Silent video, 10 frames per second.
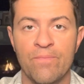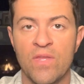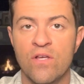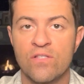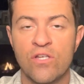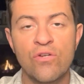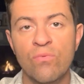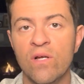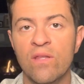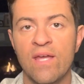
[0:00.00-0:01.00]
So you
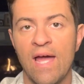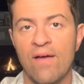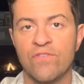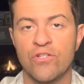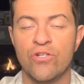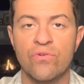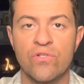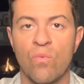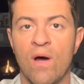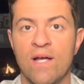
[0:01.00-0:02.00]
really have to choose
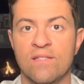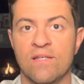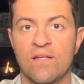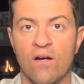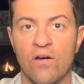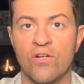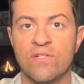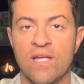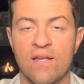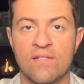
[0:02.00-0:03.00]
wisely on your
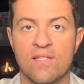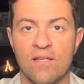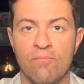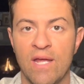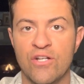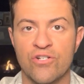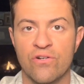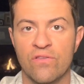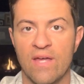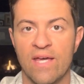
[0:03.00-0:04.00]
tenants and make sure
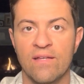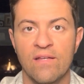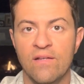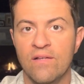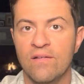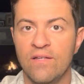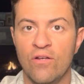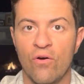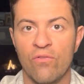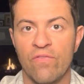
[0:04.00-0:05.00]
that
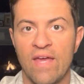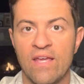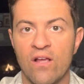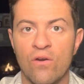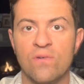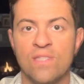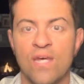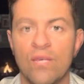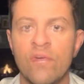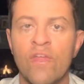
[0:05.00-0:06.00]
they can
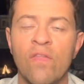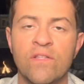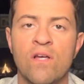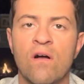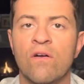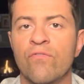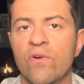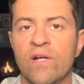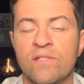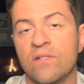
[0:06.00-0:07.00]
coincide. With all the talk of
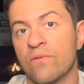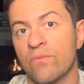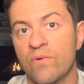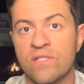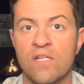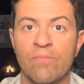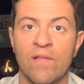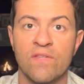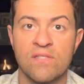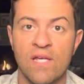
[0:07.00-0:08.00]
risk about
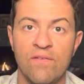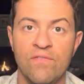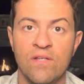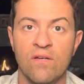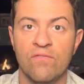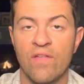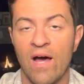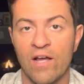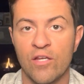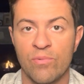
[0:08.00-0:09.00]
the safety of the
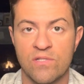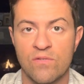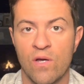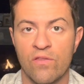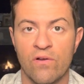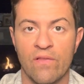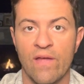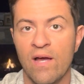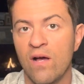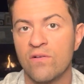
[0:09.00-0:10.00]
occupants while they're in the
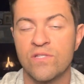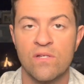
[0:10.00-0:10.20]
house,